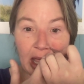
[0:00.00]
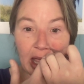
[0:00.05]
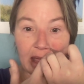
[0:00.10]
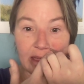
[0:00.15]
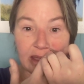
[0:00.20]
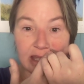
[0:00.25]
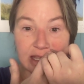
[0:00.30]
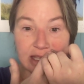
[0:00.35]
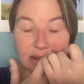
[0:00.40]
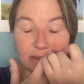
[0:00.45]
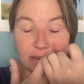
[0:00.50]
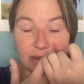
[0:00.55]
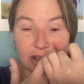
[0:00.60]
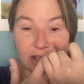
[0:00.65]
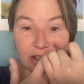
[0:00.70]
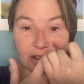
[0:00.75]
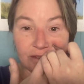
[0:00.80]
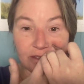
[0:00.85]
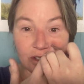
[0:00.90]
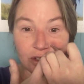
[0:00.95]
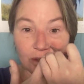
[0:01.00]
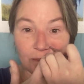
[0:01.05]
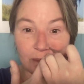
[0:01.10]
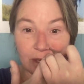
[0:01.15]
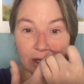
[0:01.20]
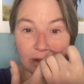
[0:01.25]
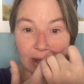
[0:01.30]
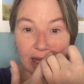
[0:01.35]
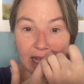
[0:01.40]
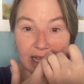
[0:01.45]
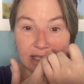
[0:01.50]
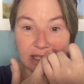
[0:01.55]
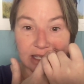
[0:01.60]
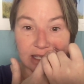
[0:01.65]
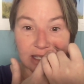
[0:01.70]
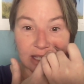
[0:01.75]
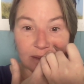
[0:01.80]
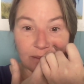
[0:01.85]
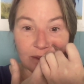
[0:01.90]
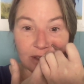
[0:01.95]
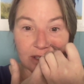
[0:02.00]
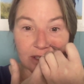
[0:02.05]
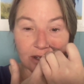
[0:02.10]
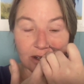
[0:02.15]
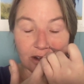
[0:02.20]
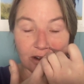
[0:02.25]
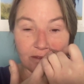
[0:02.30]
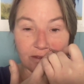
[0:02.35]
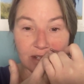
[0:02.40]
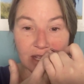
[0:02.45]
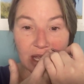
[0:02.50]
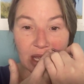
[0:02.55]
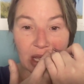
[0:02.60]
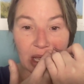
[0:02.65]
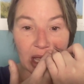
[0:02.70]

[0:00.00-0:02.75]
And these individual amino acids can be served